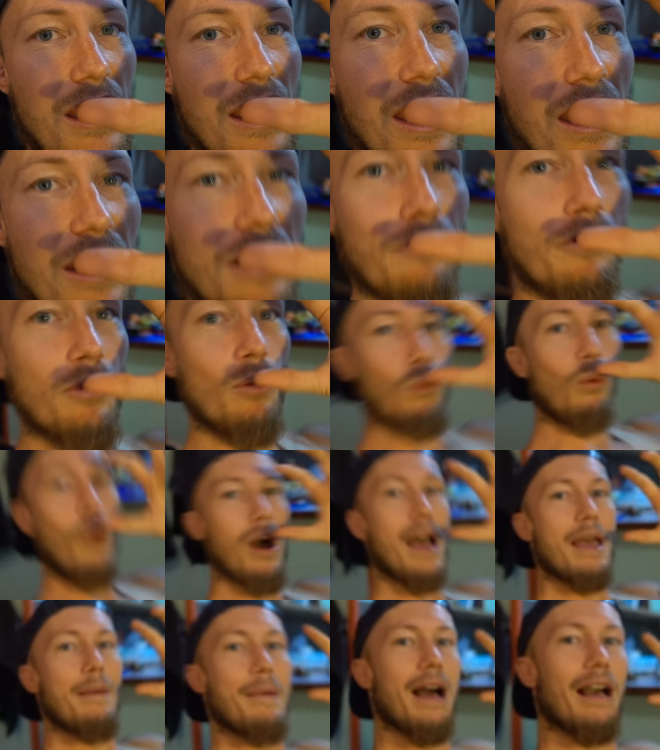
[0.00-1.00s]
And if you're
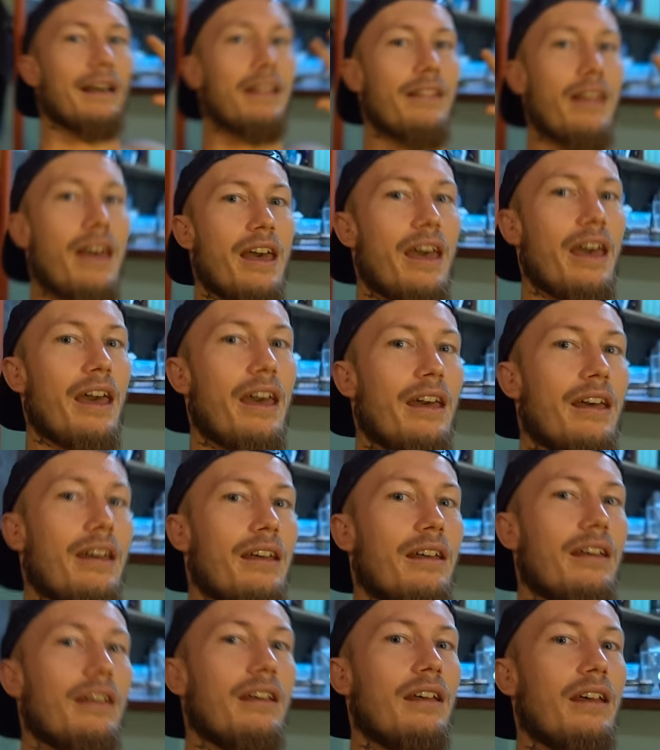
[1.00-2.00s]
way back there,
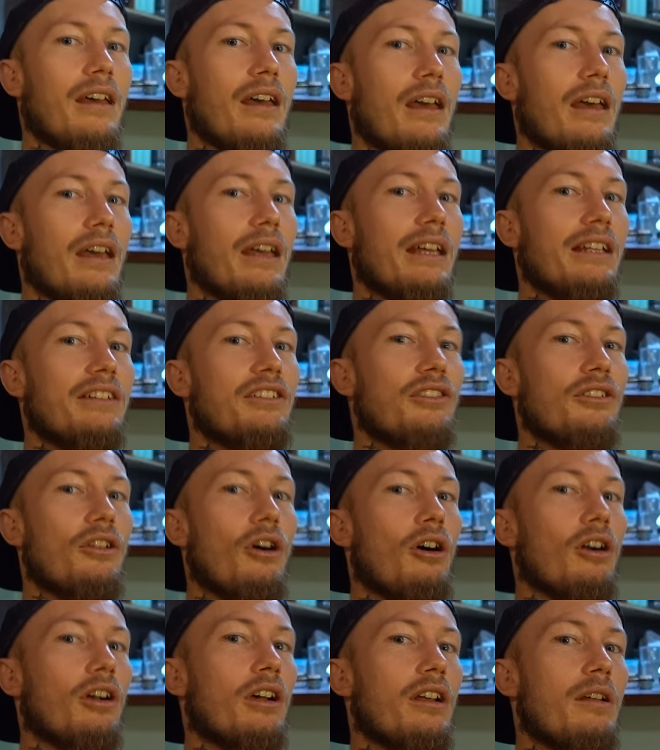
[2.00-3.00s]
it's
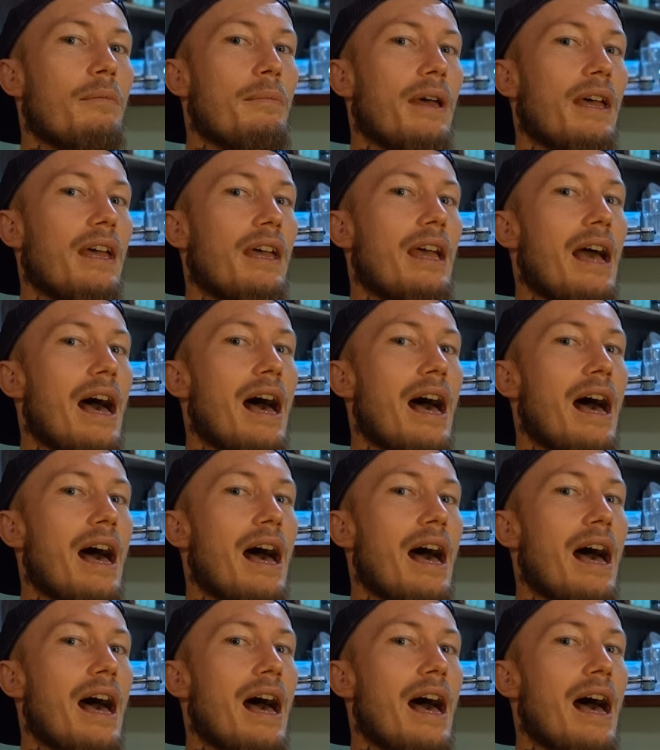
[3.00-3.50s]
not going to be